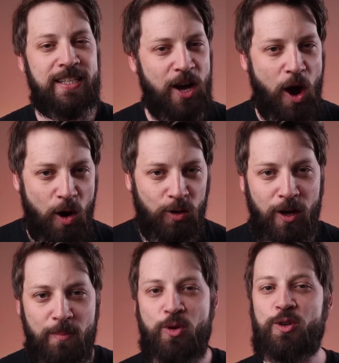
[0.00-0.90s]
there's a whole
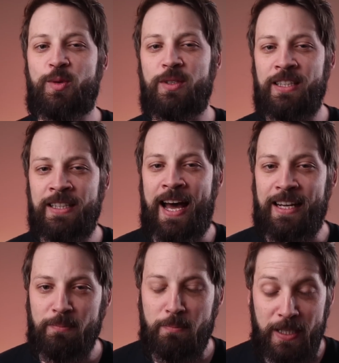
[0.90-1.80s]
lot more to it than
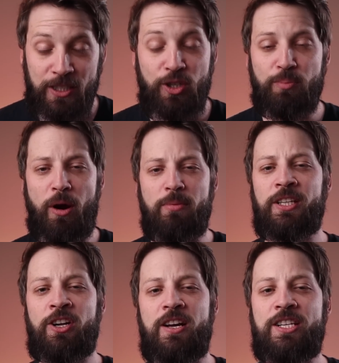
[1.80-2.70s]
that, but you're probably
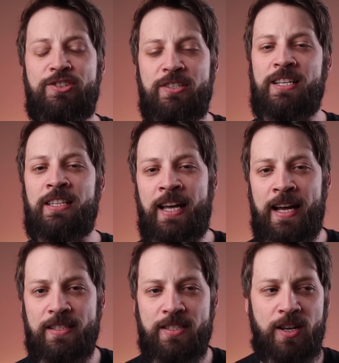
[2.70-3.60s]
not interested in
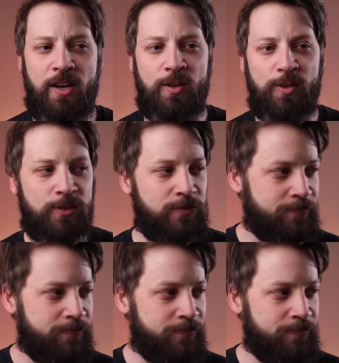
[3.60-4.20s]
that, so